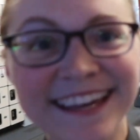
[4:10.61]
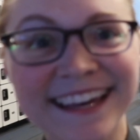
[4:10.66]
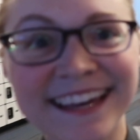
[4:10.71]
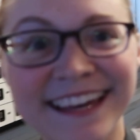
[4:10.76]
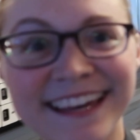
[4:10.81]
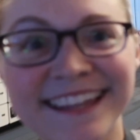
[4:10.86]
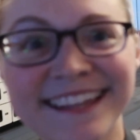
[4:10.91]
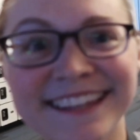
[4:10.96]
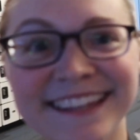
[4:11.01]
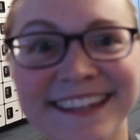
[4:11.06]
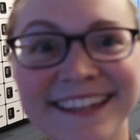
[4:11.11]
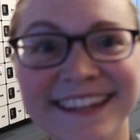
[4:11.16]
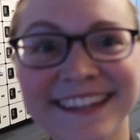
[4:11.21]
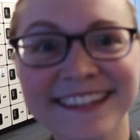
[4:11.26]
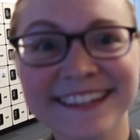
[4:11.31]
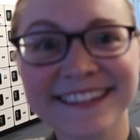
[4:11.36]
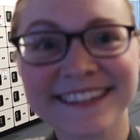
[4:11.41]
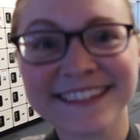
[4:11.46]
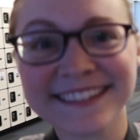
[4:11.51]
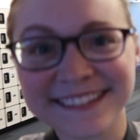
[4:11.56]
And
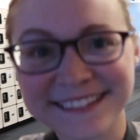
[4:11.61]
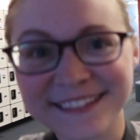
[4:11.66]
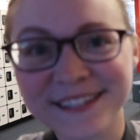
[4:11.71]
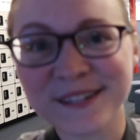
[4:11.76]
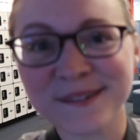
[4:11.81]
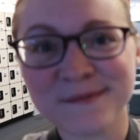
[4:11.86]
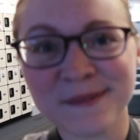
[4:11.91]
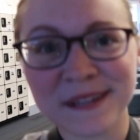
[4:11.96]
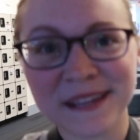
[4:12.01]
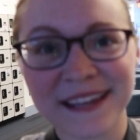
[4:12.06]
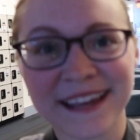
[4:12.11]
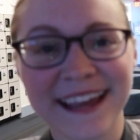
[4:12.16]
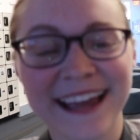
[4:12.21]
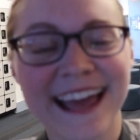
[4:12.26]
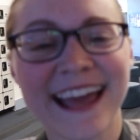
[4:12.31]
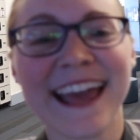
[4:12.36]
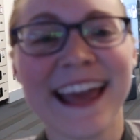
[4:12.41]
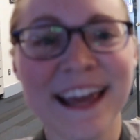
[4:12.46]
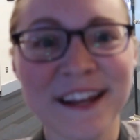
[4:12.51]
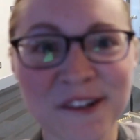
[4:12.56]
this is gonna be
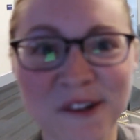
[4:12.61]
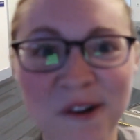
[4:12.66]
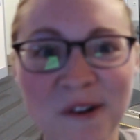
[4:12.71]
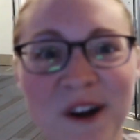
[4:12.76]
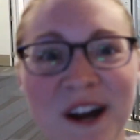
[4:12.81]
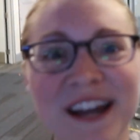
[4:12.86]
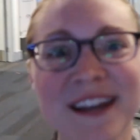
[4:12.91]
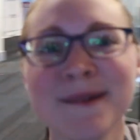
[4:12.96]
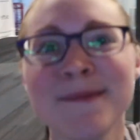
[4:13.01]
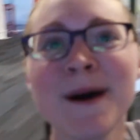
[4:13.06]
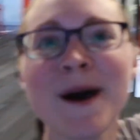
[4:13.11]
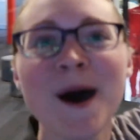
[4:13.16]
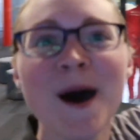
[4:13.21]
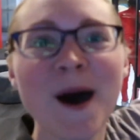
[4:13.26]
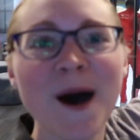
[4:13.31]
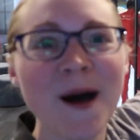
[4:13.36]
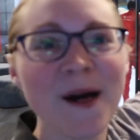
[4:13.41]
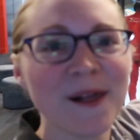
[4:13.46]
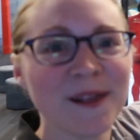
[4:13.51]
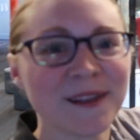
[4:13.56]

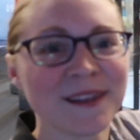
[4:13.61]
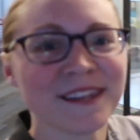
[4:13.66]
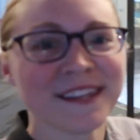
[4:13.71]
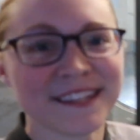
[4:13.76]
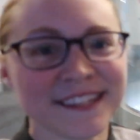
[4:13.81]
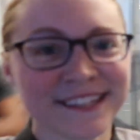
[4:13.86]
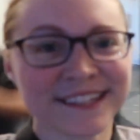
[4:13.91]
incredible!